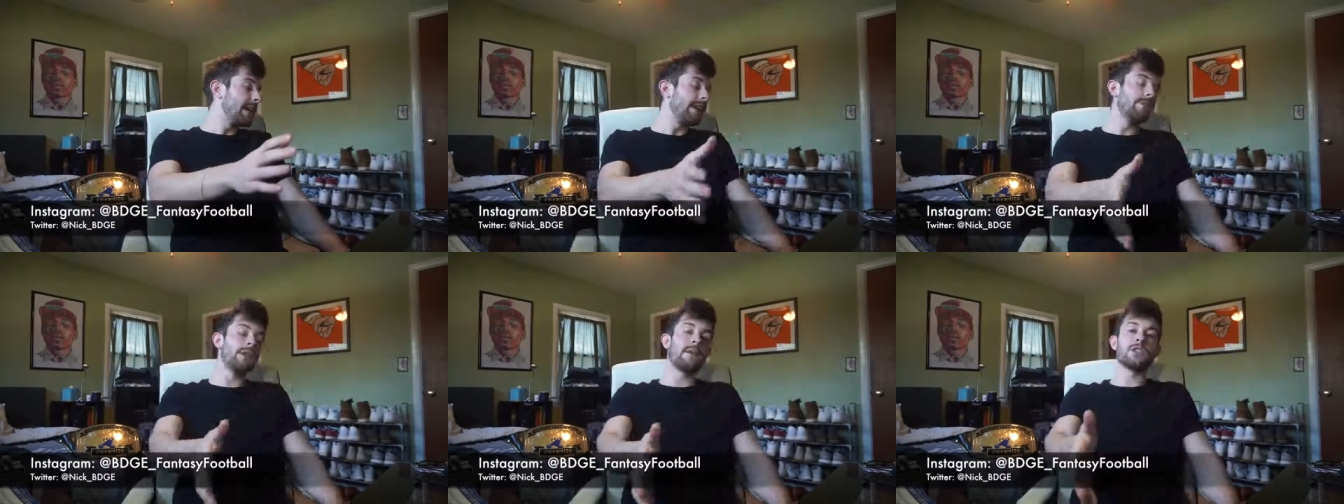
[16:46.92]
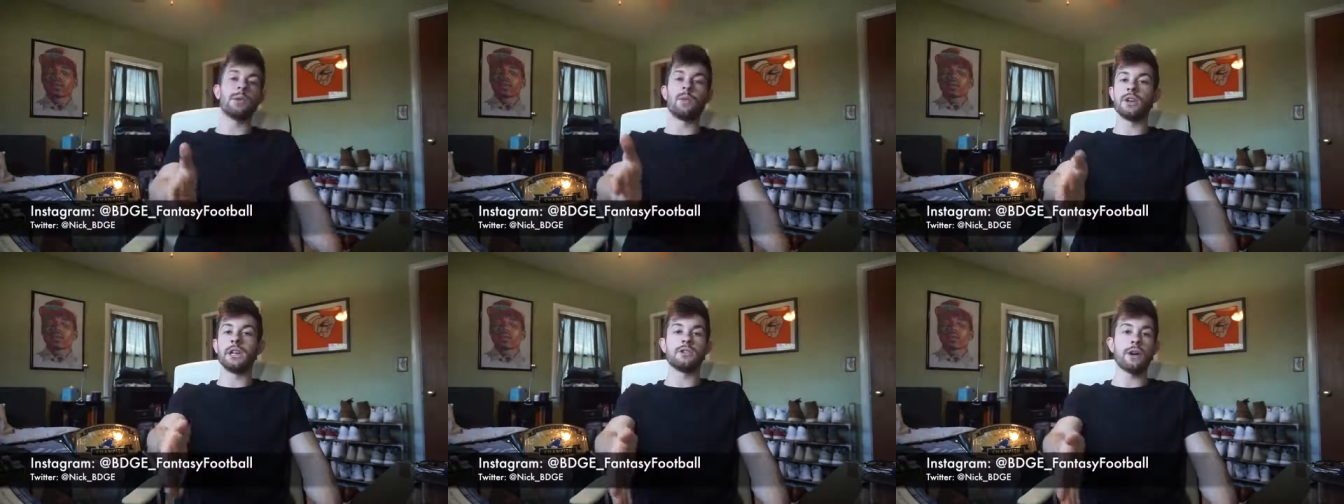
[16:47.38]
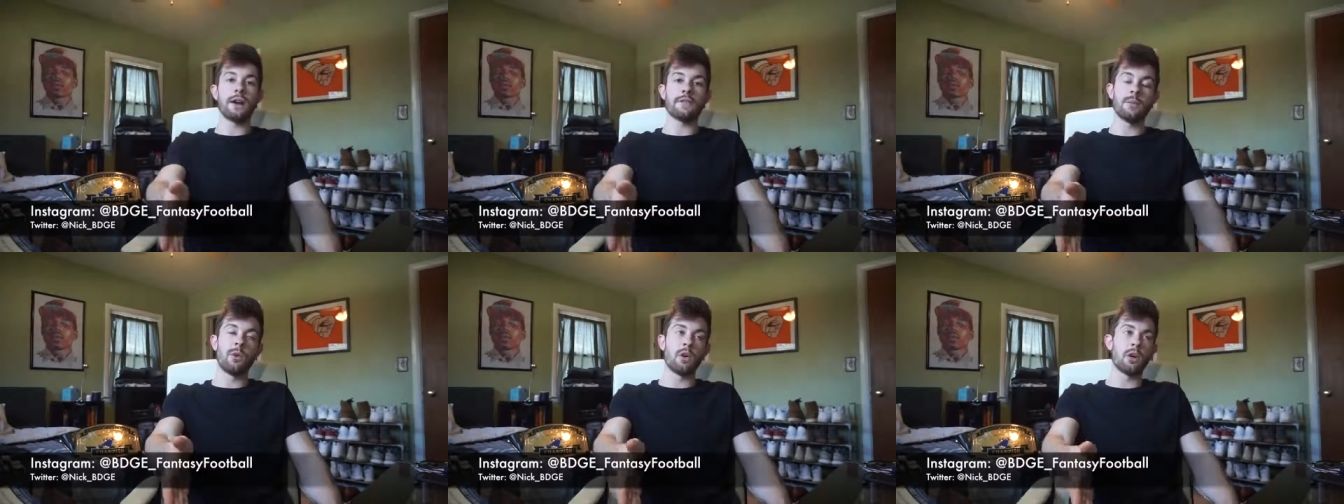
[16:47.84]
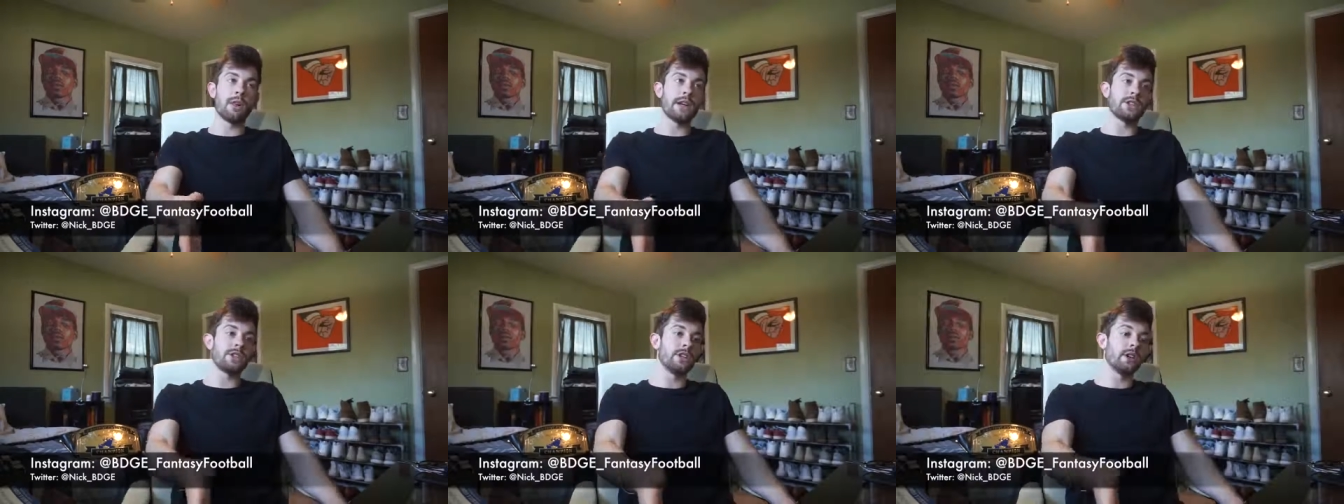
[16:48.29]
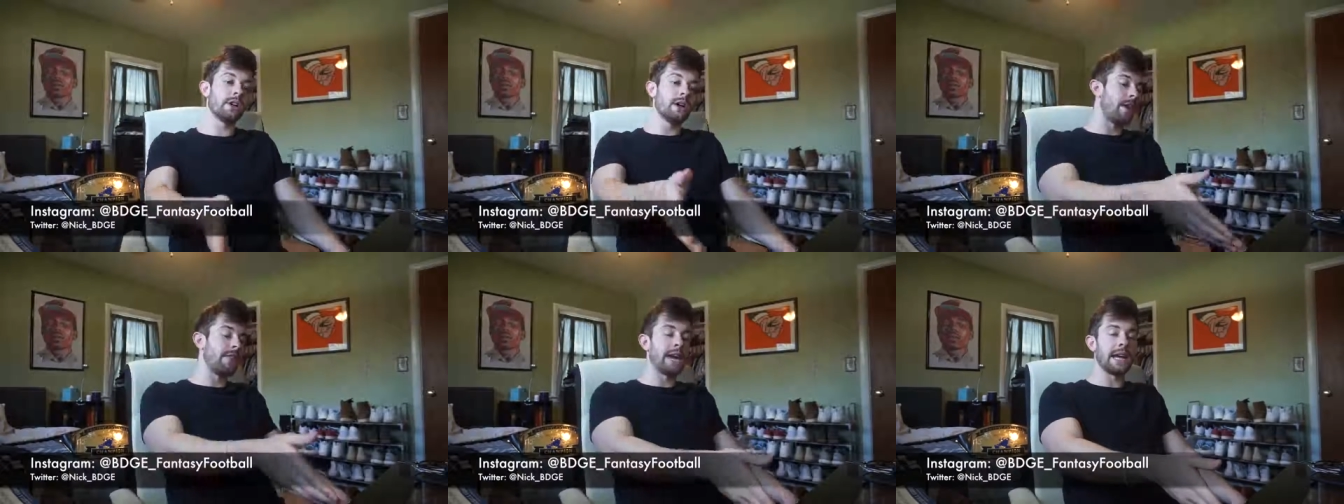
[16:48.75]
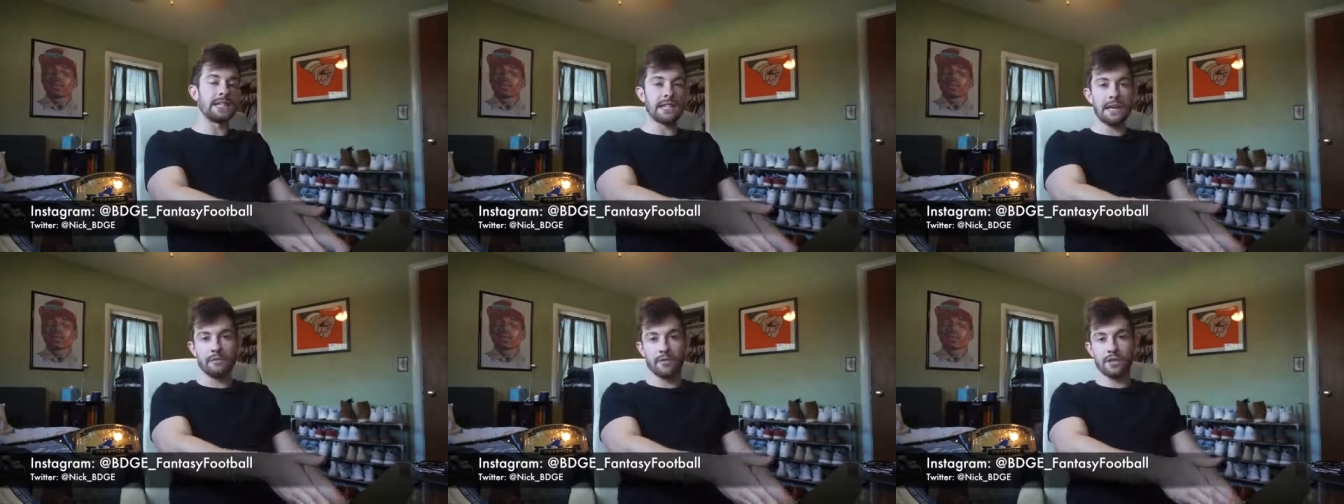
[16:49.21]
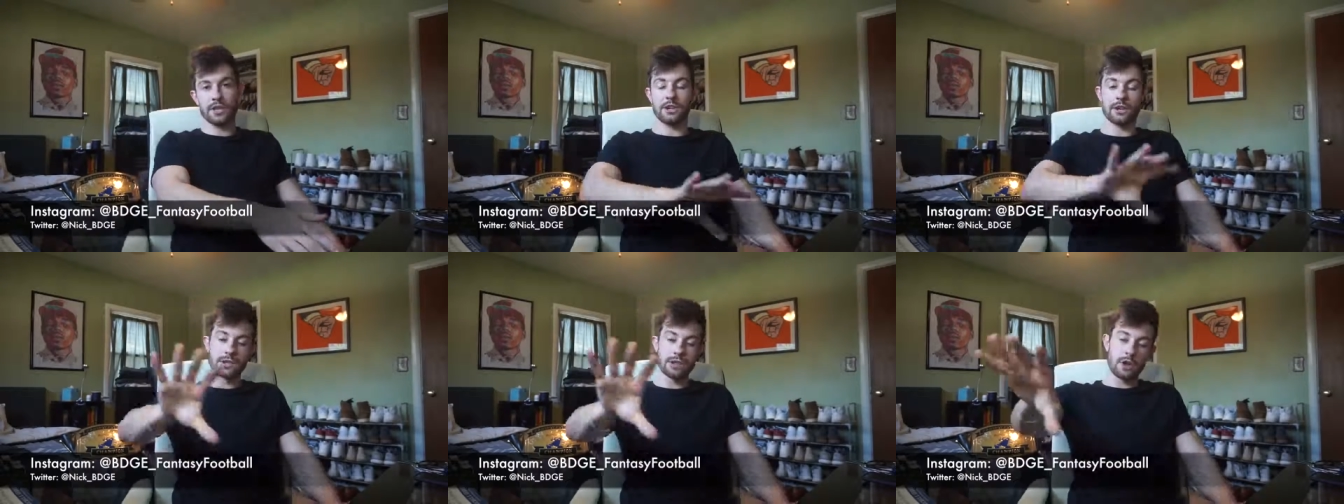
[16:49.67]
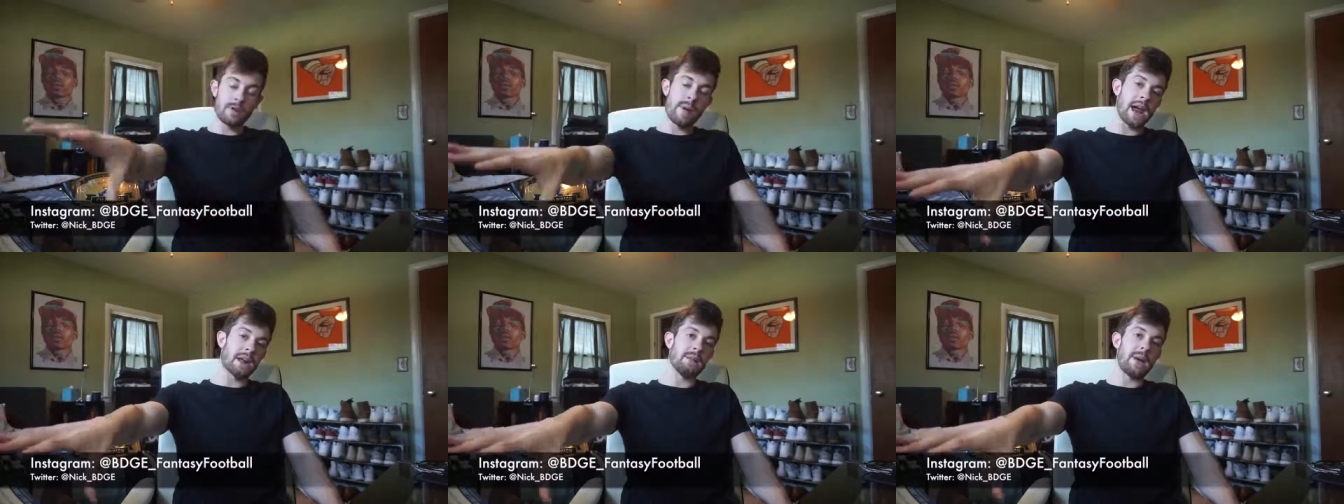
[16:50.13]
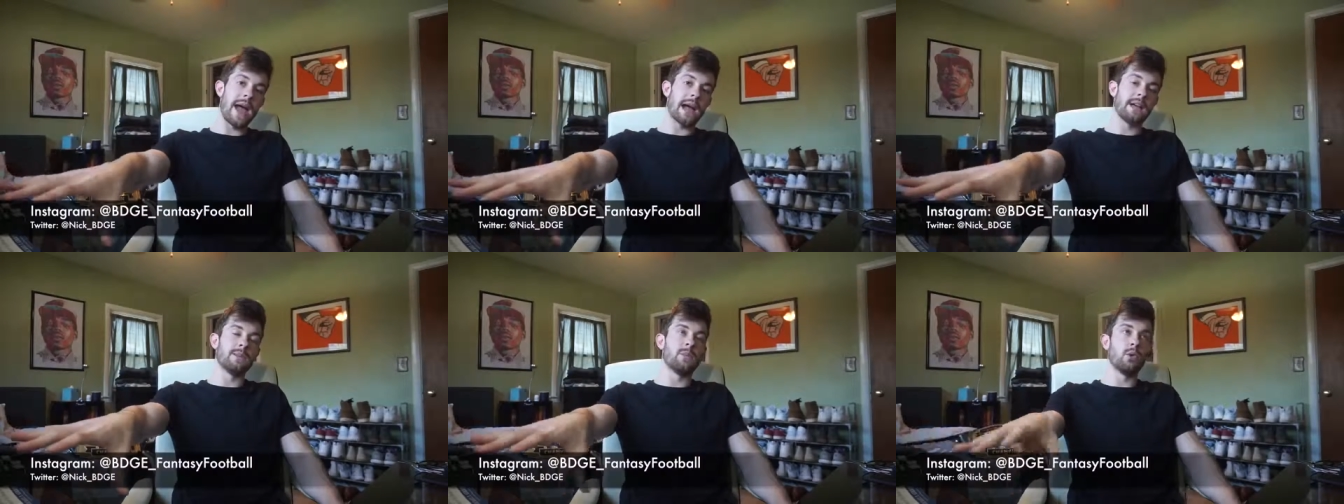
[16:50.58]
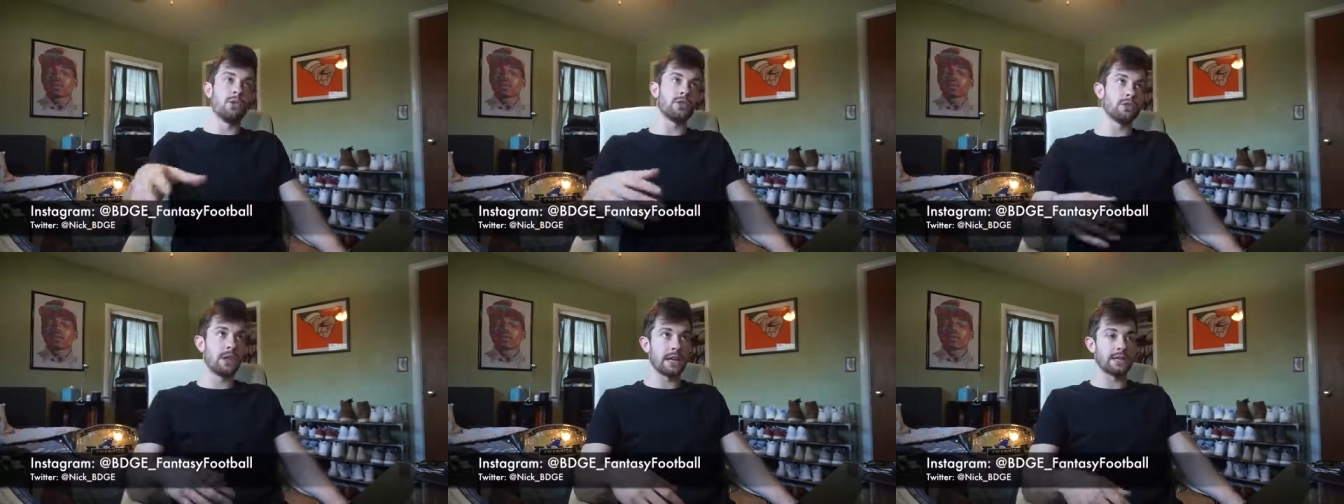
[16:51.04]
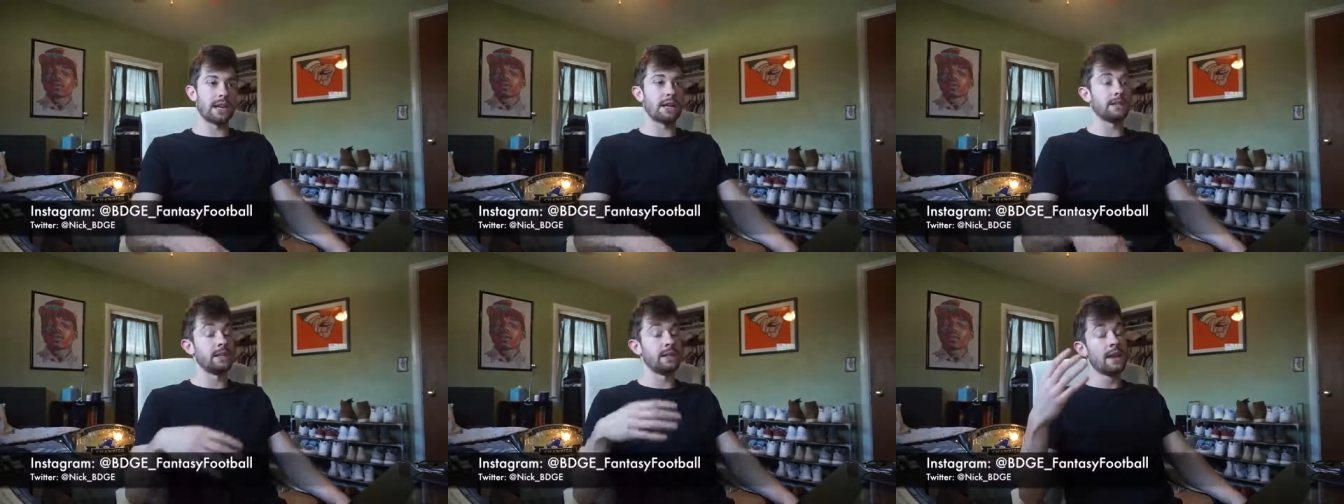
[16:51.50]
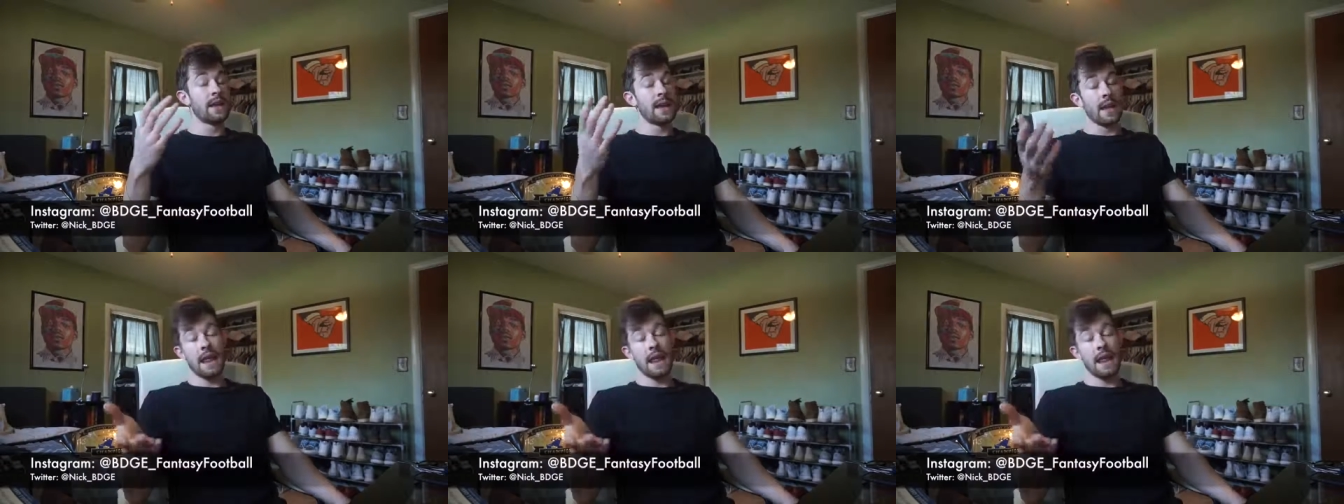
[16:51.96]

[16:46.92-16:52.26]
even if someone did draft Kamara last year and they get to keep him for this year, he's automatically back in the pool 2019.